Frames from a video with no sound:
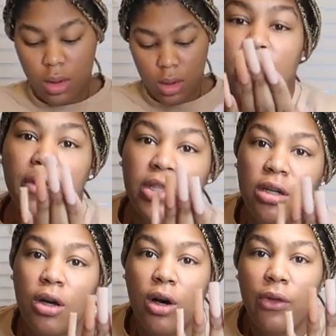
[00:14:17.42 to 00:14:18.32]
I've
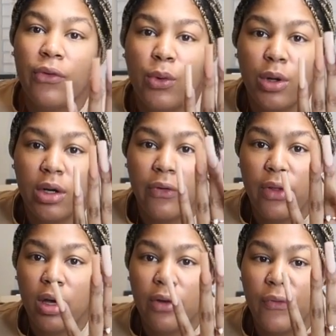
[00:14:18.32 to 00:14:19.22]
done all 4 of
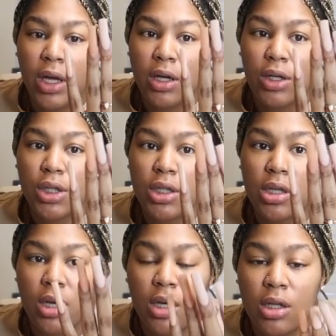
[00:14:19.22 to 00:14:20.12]
the fingers
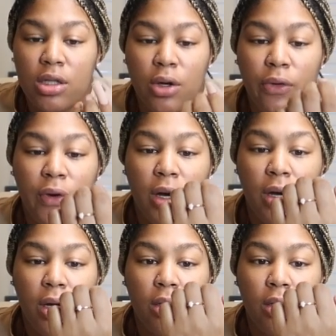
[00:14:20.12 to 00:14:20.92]
so far.